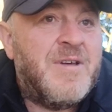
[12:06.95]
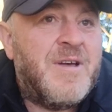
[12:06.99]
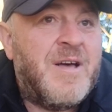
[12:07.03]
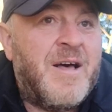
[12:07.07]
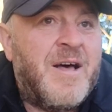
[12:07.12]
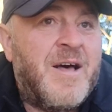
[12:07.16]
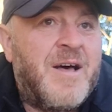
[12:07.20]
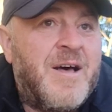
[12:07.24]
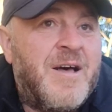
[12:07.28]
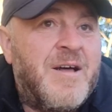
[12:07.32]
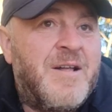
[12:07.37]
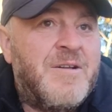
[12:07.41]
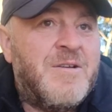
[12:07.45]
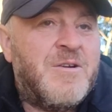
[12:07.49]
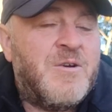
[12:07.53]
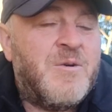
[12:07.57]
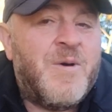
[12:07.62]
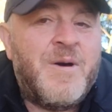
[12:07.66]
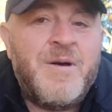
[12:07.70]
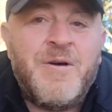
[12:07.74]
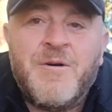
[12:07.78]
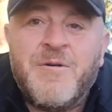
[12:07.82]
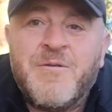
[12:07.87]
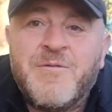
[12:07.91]
and
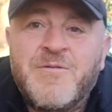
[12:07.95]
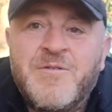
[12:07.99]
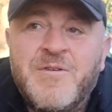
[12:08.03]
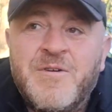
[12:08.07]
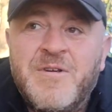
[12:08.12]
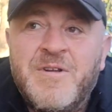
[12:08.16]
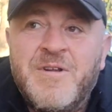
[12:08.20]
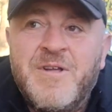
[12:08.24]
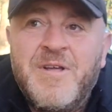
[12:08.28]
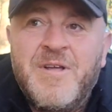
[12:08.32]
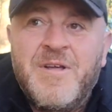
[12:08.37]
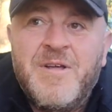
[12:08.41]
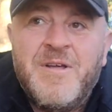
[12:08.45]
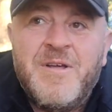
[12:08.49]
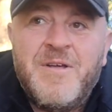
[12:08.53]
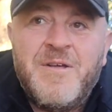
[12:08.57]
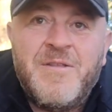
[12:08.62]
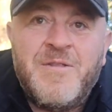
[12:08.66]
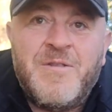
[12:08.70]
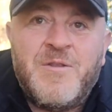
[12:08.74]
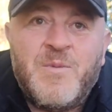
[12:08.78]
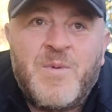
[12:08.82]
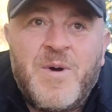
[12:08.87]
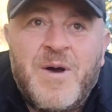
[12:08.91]
quite often
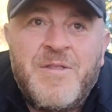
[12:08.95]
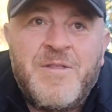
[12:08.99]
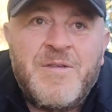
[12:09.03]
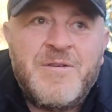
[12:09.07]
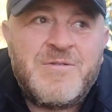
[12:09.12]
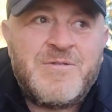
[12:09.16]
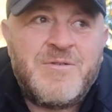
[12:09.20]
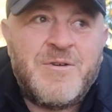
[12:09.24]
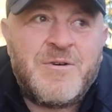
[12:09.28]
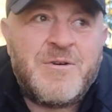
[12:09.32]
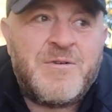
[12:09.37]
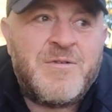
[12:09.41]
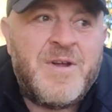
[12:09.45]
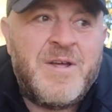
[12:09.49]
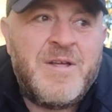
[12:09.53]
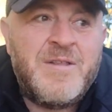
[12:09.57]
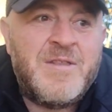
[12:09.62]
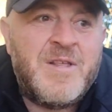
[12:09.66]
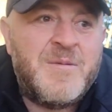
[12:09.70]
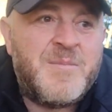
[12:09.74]
the weather's not great.